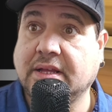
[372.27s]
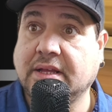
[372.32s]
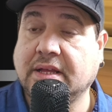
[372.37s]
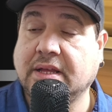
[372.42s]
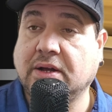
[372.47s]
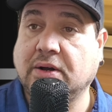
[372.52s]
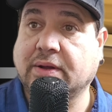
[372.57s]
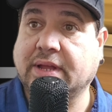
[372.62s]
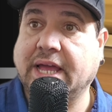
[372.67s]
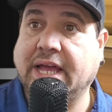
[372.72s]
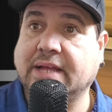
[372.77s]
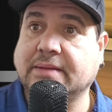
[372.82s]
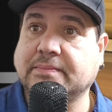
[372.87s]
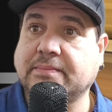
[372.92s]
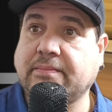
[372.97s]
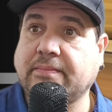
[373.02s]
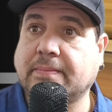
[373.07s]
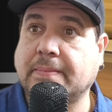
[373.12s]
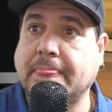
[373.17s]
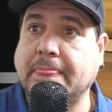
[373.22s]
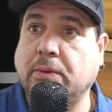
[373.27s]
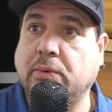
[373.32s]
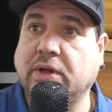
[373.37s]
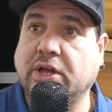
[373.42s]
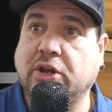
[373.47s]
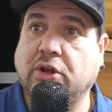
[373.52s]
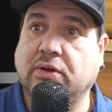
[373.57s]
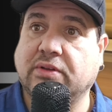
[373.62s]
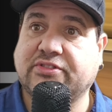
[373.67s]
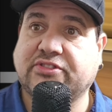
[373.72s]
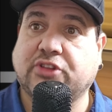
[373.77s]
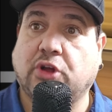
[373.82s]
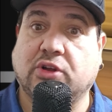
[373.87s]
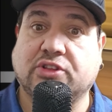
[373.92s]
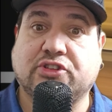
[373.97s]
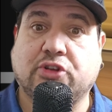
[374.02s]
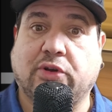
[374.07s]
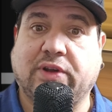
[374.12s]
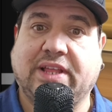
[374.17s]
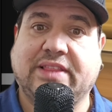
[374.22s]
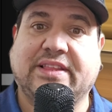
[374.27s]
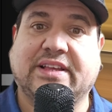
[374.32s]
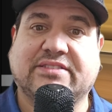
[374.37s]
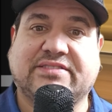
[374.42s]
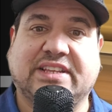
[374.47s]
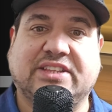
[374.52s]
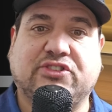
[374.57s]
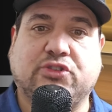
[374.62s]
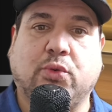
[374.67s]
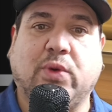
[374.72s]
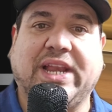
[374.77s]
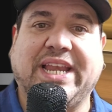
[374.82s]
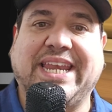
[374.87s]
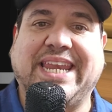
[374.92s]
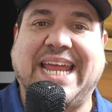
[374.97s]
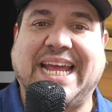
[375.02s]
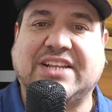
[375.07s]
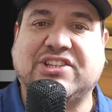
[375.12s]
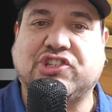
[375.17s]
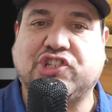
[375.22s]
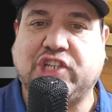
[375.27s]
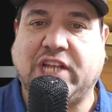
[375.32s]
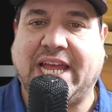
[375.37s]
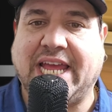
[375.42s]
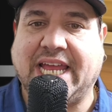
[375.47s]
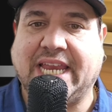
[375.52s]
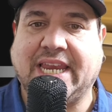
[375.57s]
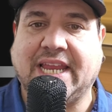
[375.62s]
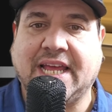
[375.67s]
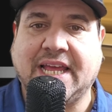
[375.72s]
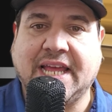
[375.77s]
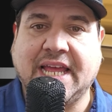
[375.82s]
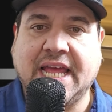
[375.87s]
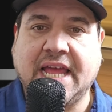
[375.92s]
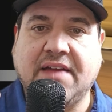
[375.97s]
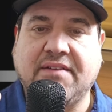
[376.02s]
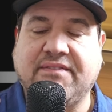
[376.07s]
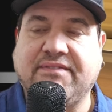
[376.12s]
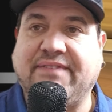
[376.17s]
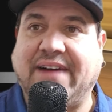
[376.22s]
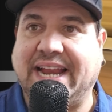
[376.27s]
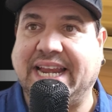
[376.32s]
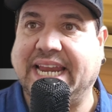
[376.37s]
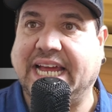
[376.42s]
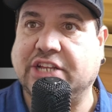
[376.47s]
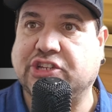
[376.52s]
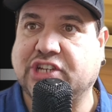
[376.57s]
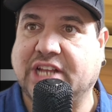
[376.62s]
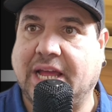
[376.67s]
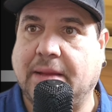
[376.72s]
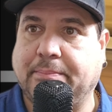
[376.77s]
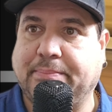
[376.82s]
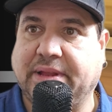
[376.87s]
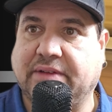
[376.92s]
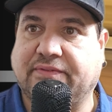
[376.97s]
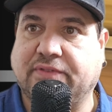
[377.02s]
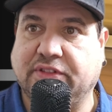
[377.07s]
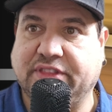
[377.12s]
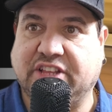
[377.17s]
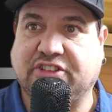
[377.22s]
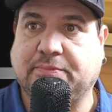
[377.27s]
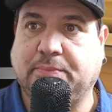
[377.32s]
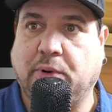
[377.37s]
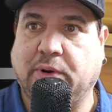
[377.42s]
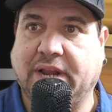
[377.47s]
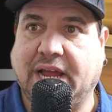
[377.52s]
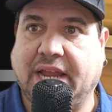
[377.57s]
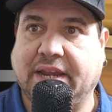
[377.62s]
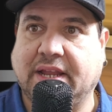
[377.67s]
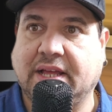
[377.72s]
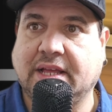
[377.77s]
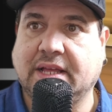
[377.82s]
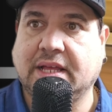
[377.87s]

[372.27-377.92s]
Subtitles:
Okay, we're gonna start turning this into a next gen Fight Night champion from this point on.